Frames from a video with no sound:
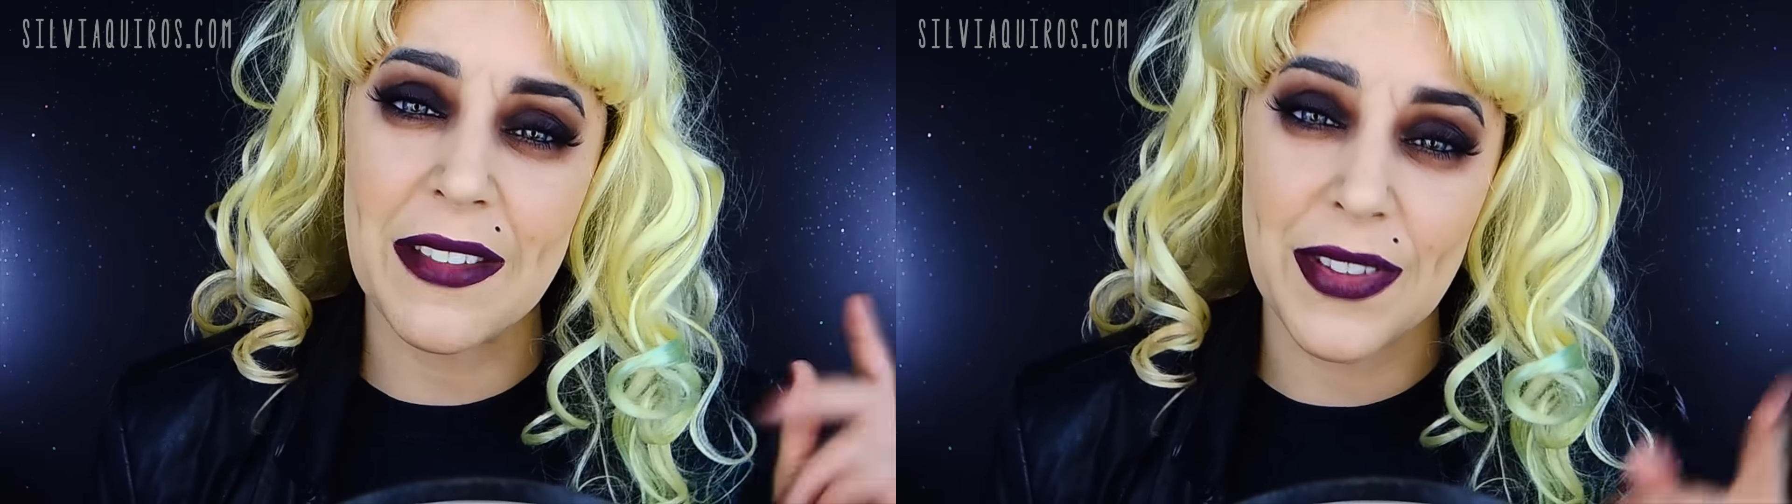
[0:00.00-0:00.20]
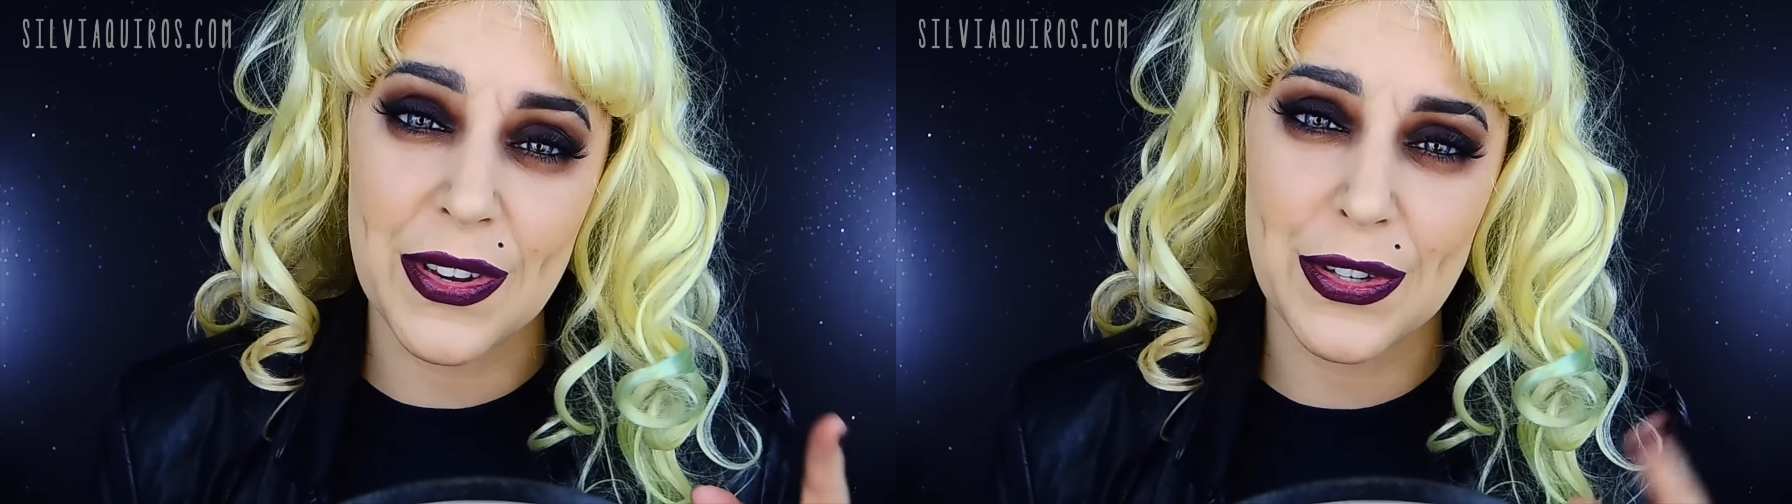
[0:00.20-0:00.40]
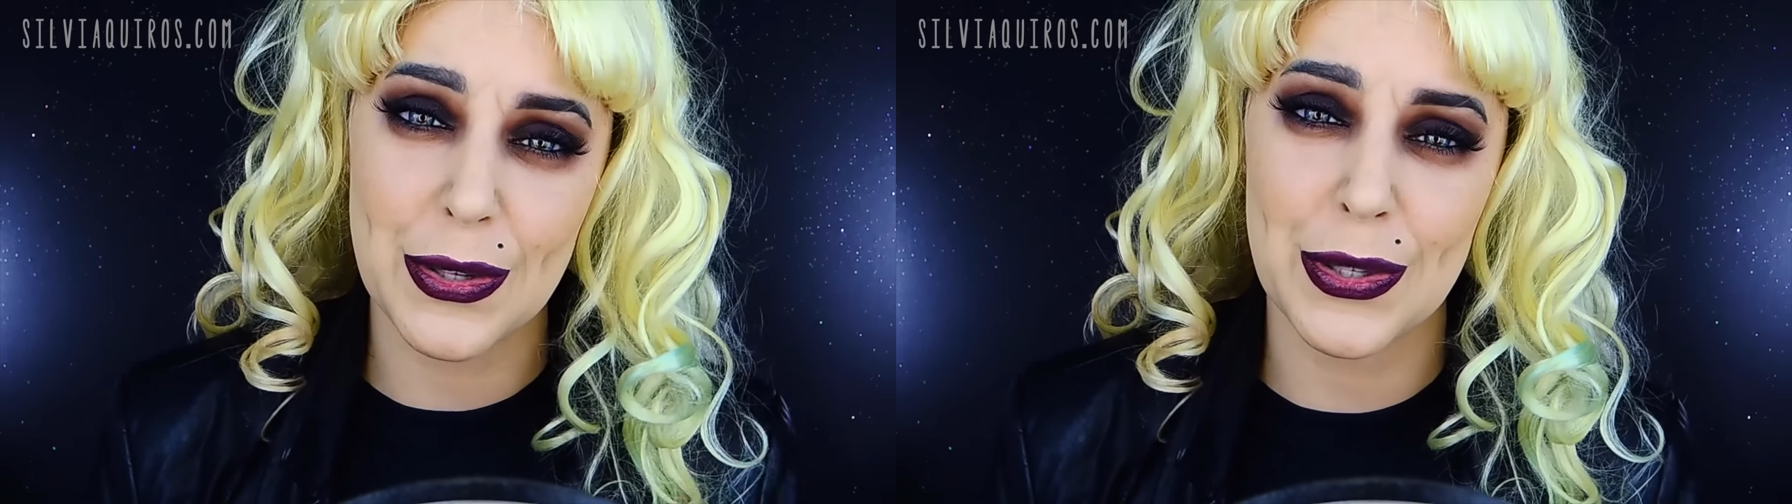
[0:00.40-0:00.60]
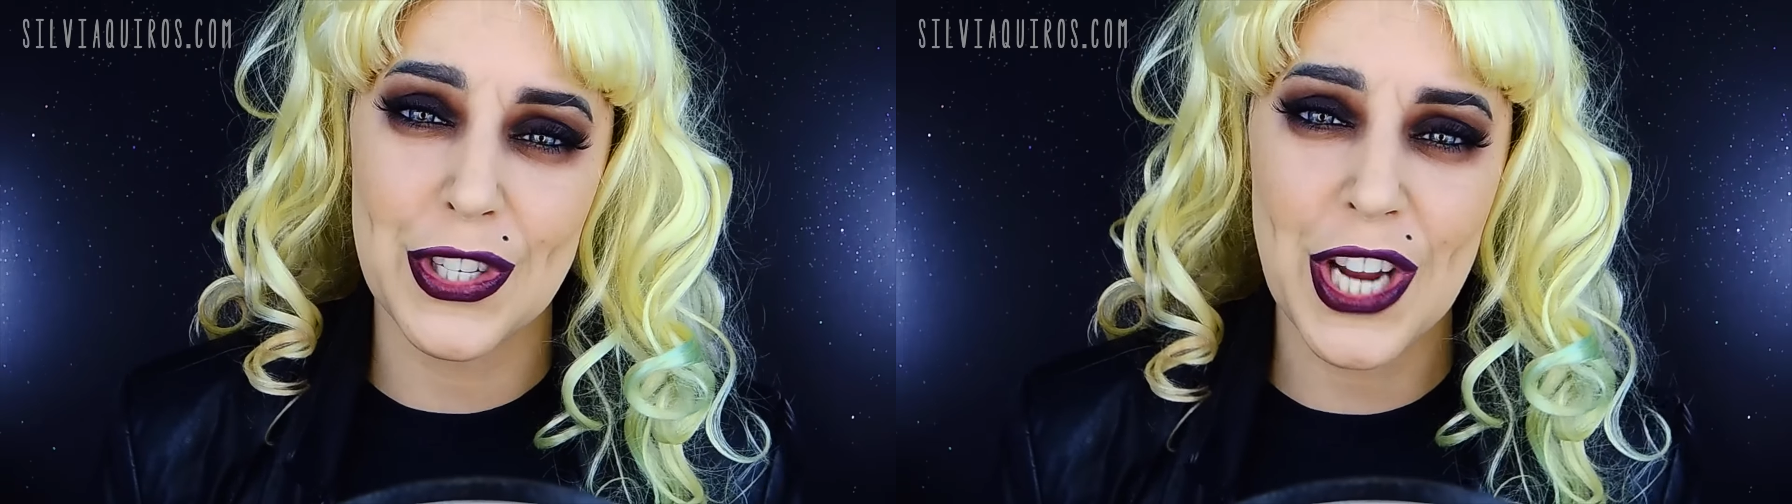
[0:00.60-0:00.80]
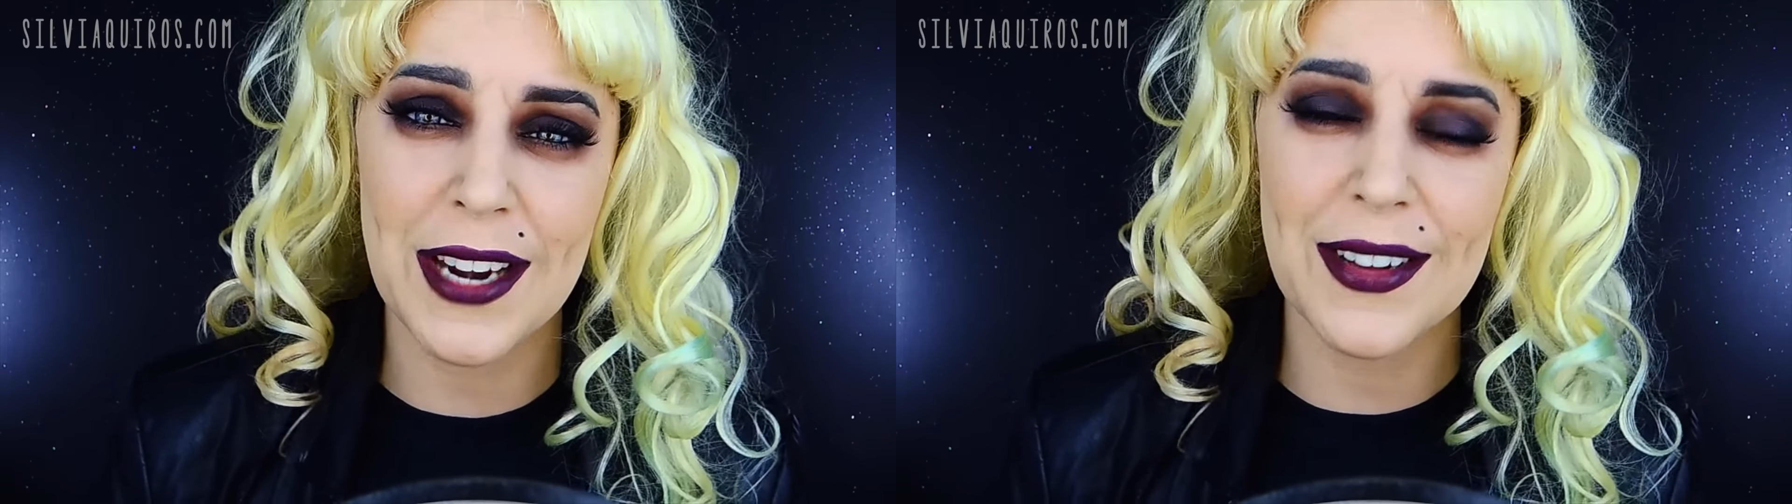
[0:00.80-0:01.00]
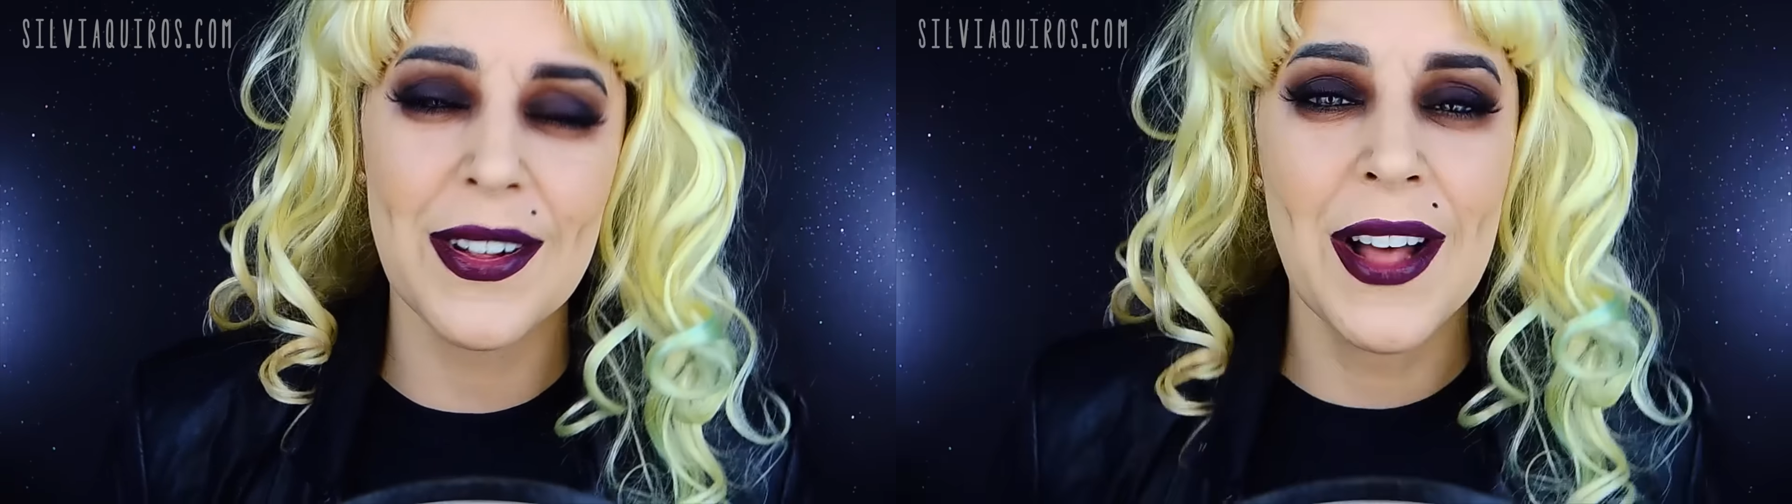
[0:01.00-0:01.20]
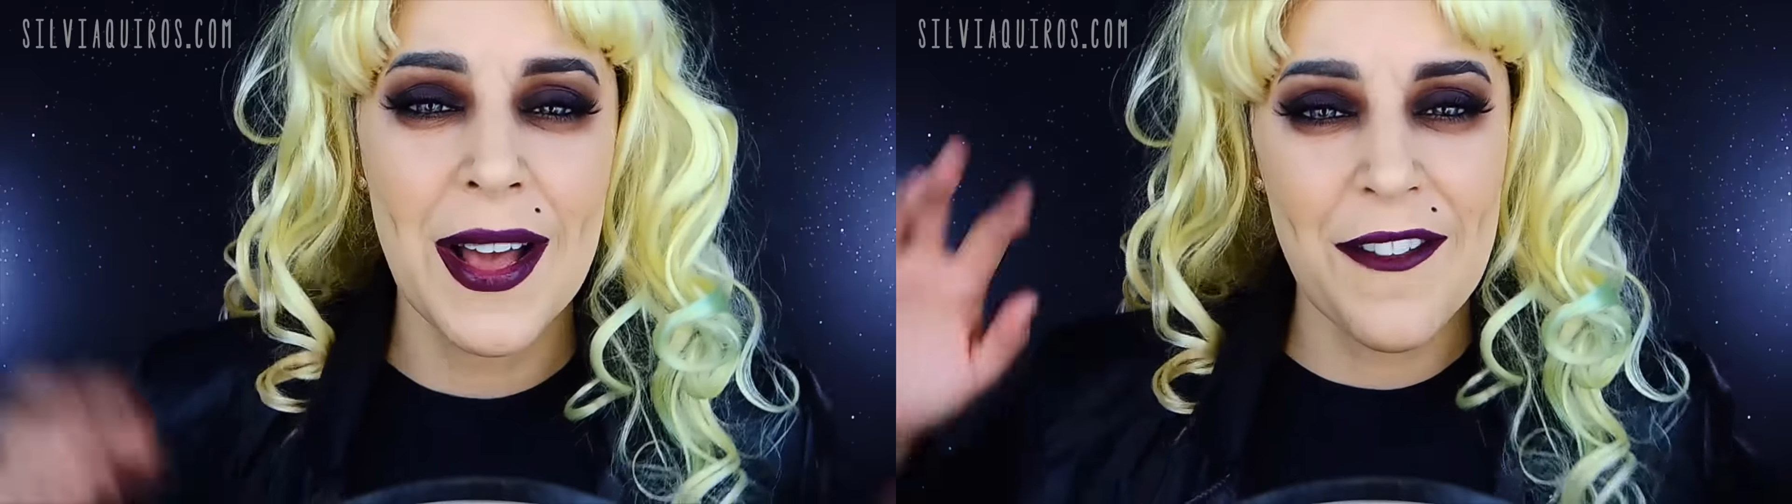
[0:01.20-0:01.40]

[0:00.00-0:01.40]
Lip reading: if you're new to the channel,